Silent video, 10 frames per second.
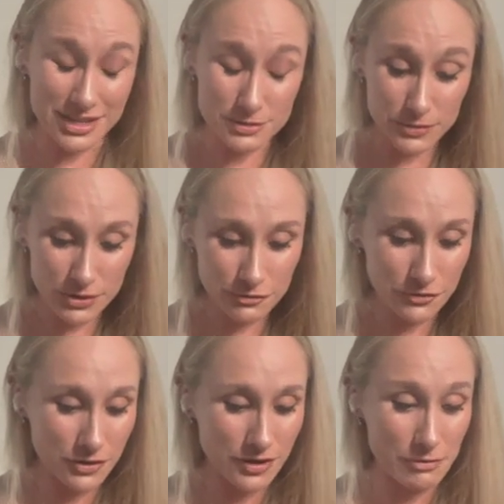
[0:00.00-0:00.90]
It's beautiful.
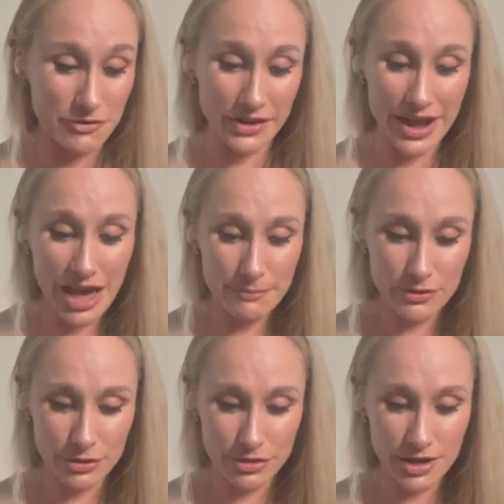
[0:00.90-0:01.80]
I'm very happy
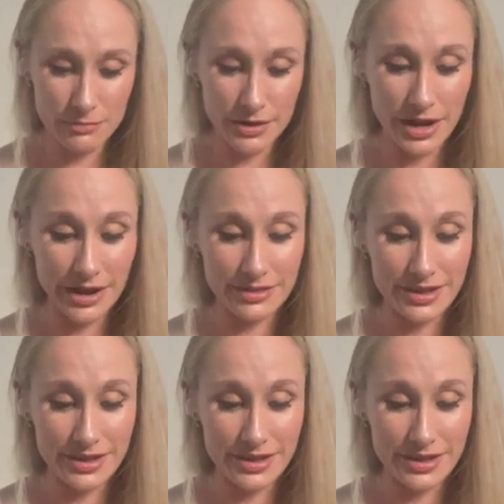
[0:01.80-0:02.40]
with it, but I